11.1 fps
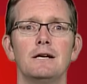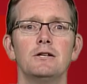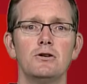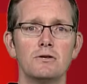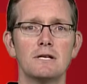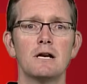
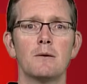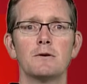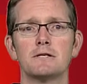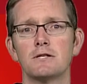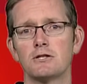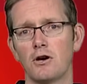using numbers
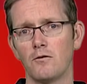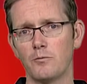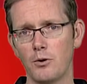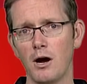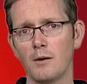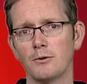to solve
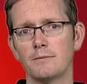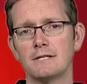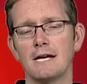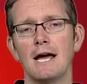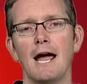problems,